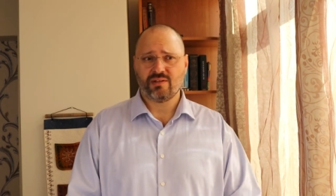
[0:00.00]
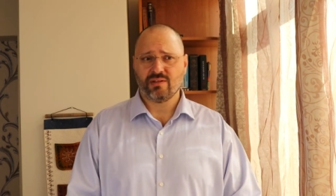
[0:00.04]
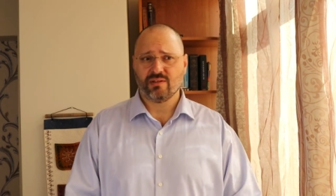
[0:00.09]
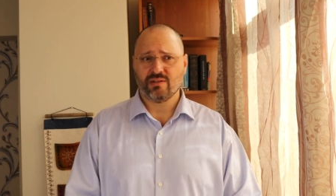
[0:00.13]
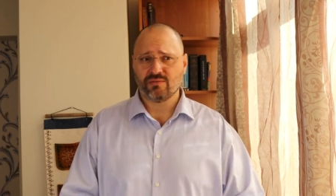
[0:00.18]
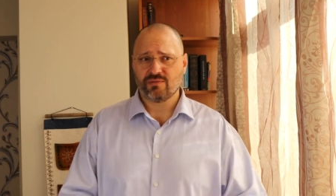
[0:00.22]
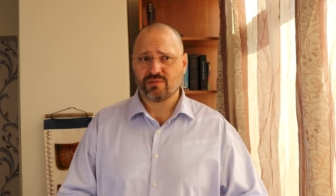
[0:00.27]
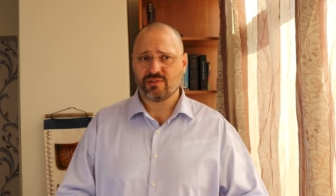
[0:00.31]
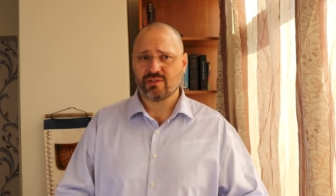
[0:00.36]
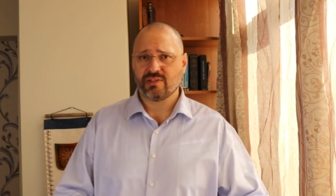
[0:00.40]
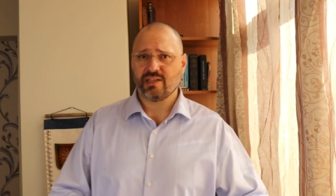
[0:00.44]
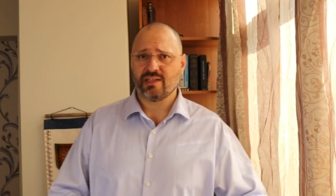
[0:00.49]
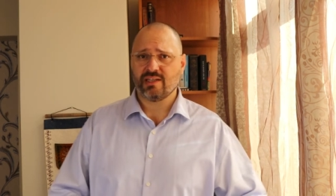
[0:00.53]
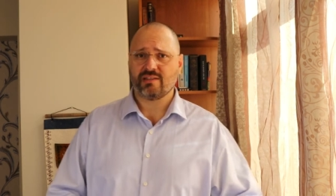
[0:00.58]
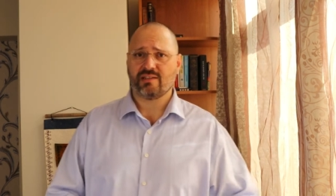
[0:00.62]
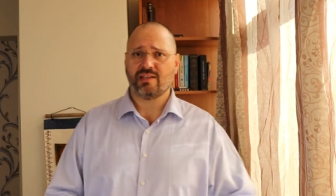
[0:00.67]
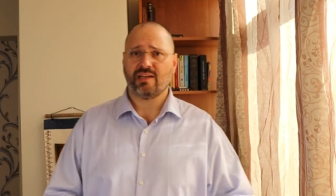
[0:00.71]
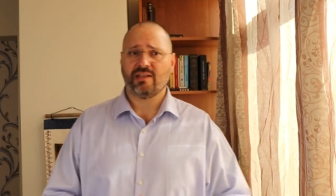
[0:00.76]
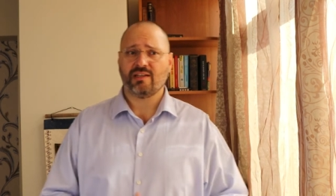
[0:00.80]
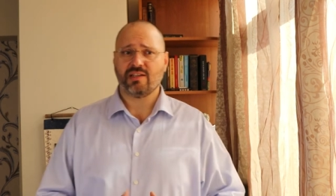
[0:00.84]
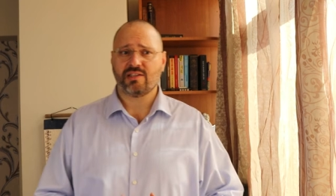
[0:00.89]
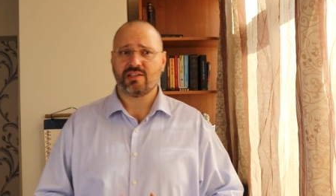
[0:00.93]
don't
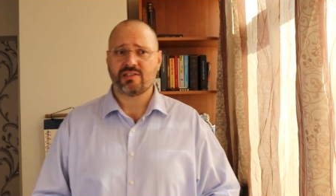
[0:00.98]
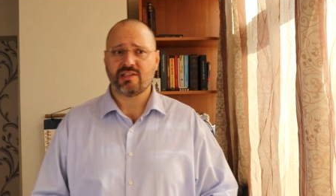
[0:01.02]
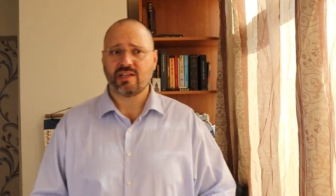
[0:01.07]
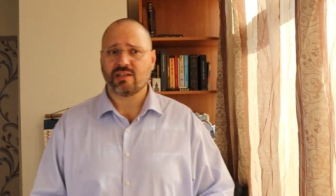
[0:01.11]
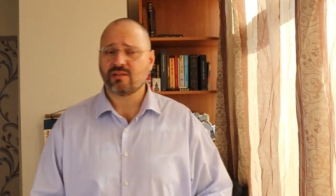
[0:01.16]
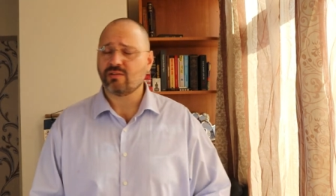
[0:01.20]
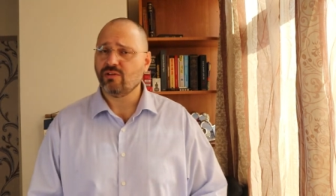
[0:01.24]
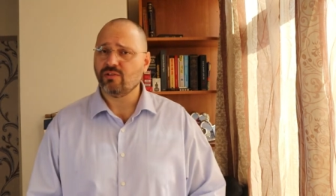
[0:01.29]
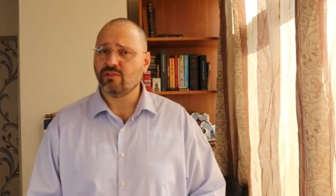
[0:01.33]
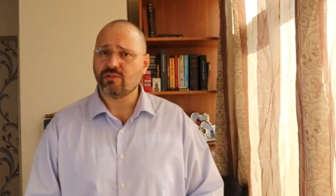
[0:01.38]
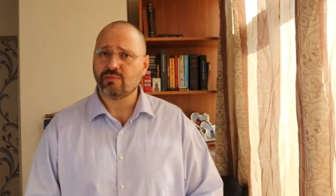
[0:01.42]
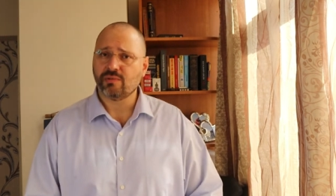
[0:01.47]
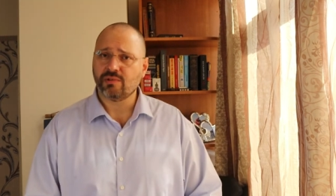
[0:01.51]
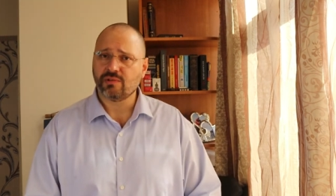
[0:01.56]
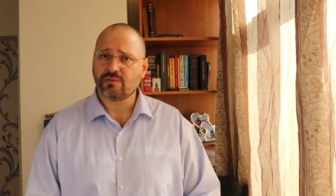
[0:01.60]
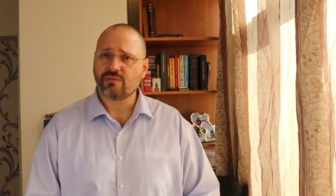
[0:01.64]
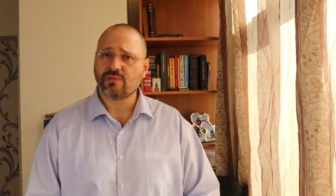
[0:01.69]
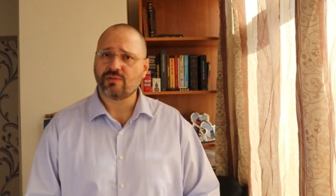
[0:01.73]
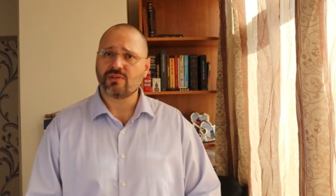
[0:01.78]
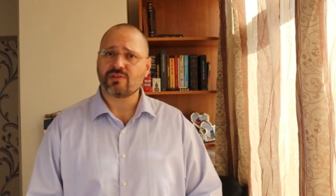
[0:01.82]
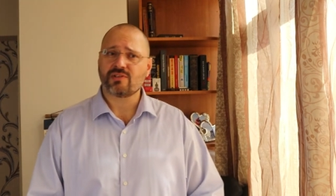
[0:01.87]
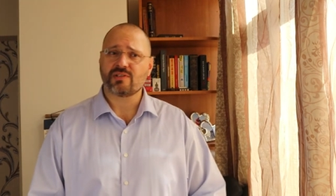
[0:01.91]
forget that it's not going to be the
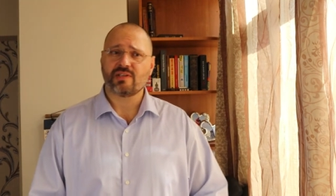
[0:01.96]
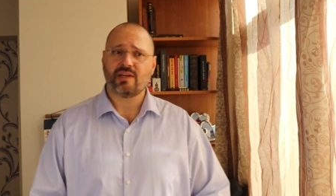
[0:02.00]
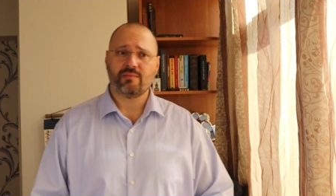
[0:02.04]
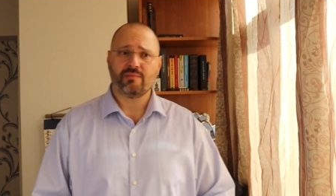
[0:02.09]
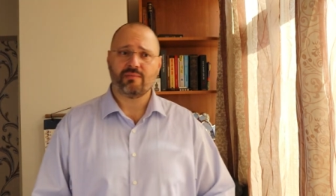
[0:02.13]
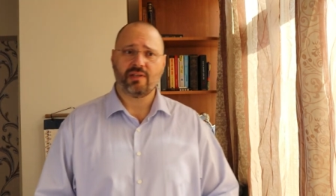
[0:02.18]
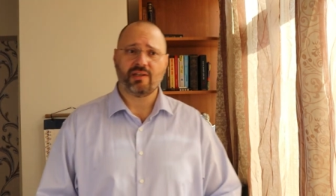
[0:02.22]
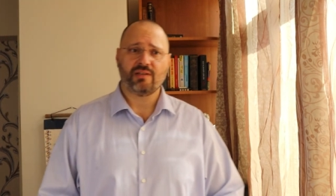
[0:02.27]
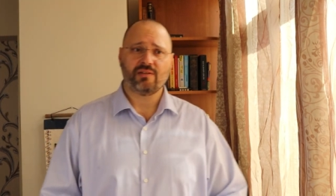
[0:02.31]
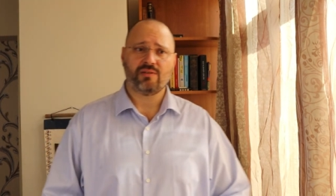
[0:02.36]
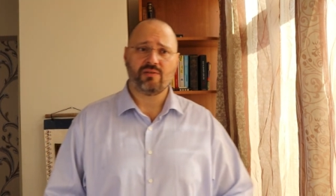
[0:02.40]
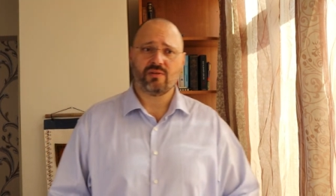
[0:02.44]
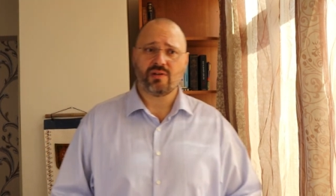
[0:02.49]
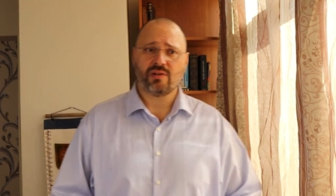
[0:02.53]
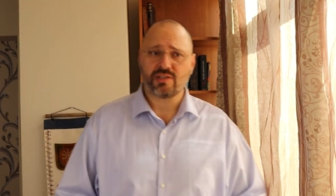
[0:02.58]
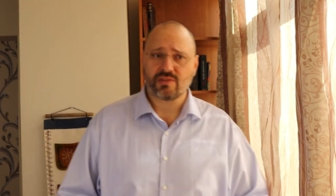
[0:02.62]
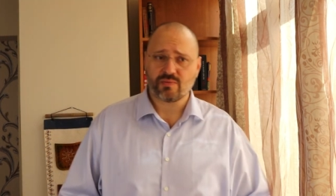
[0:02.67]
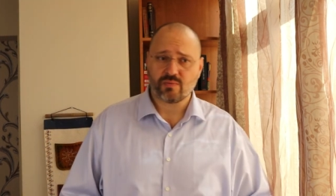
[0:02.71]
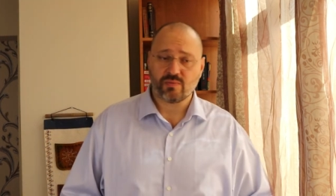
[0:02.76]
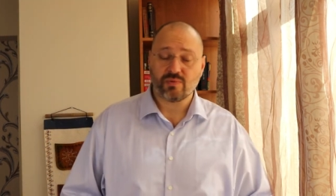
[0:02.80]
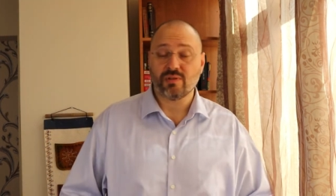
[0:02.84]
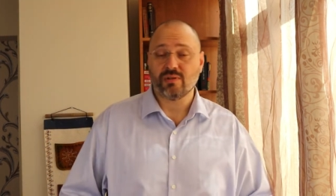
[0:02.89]
first time that U
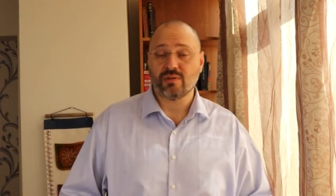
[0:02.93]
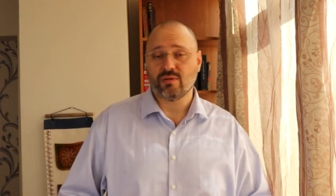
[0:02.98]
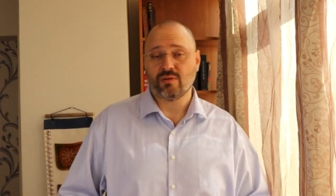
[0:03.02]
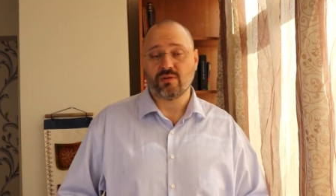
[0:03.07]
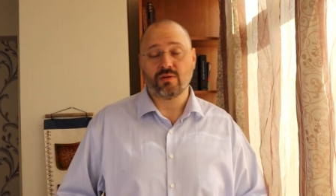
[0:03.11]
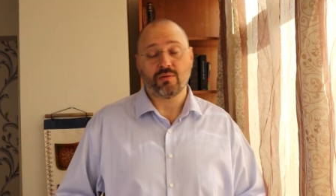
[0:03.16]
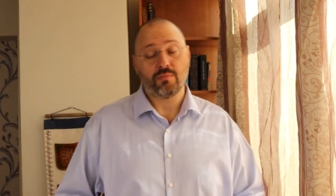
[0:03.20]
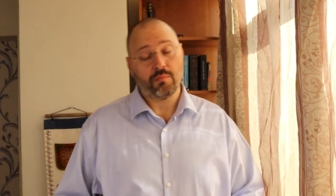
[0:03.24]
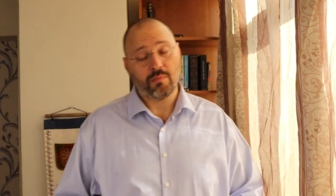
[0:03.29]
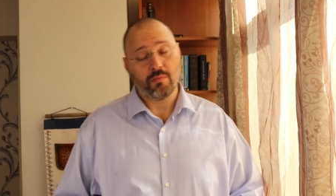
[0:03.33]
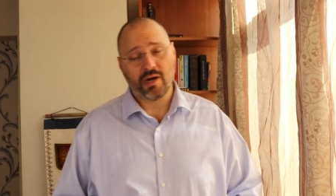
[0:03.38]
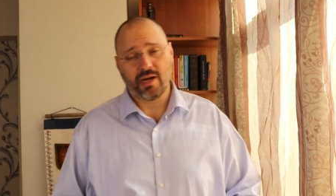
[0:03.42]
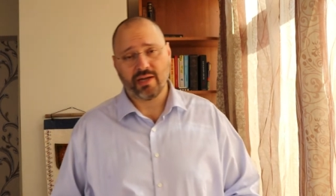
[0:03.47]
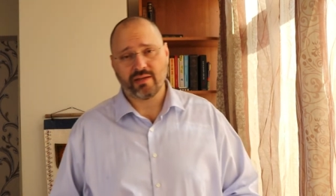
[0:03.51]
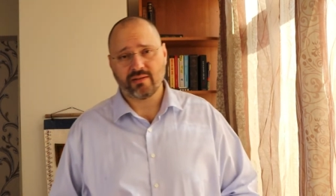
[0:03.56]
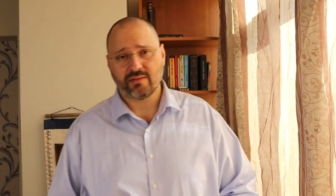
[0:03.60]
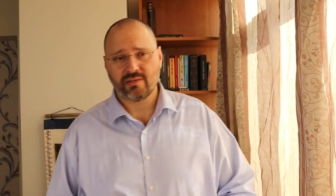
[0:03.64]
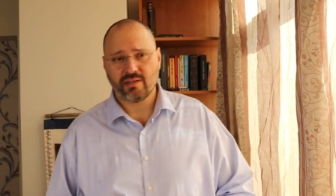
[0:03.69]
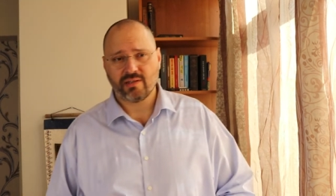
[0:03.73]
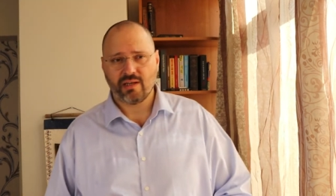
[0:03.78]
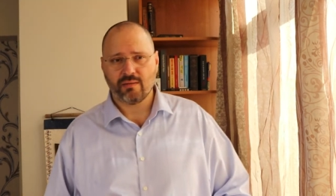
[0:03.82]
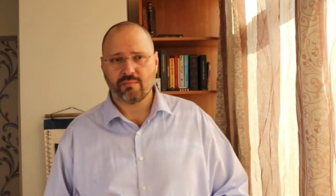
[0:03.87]
S will or
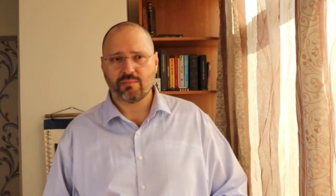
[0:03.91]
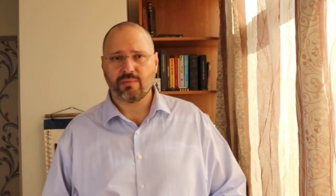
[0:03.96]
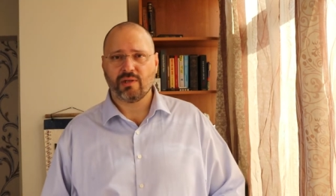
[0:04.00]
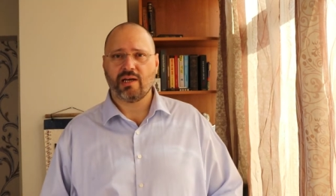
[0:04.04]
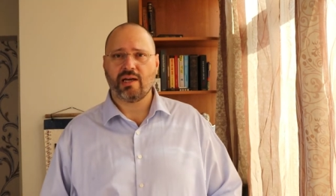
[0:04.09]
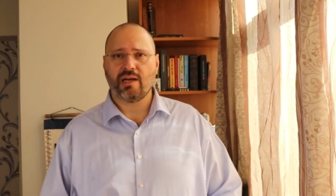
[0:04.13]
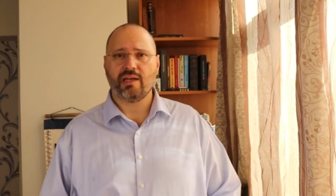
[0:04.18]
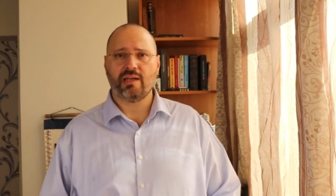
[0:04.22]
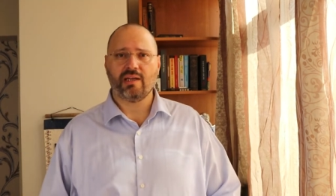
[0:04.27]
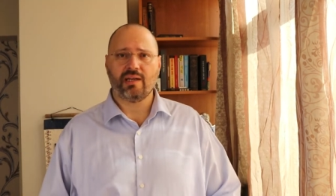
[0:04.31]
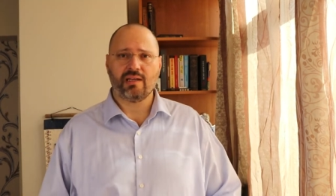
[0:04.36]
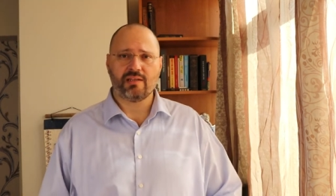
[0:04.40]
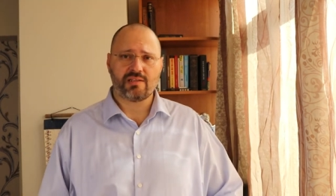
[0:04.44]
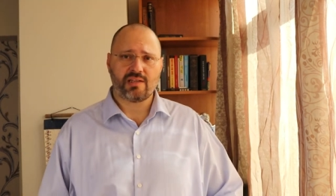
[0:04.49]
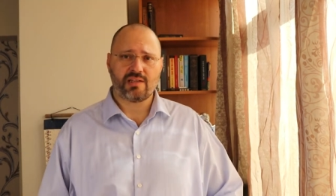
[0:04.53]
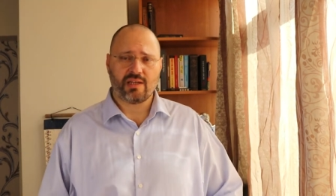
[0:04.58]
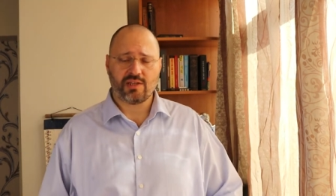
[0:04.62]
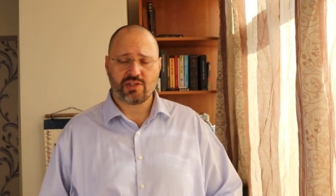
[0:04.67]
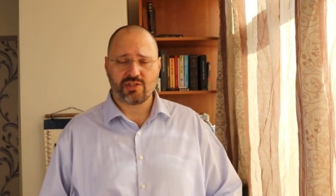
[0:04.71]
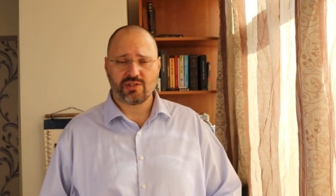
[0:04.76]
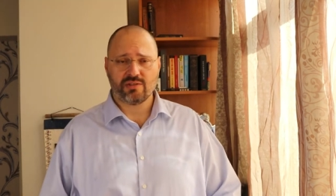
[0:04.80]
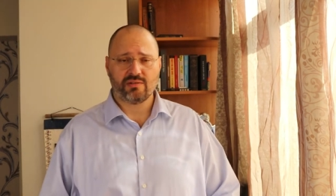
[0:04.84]
might apply a
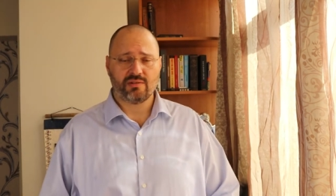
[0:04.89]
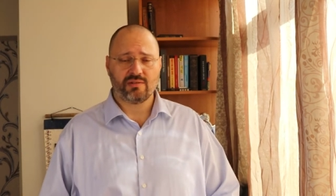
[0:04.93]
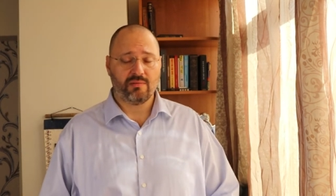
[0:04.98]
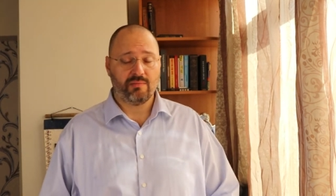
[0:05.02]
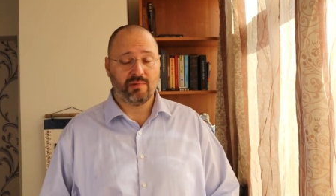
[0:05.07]
sanction,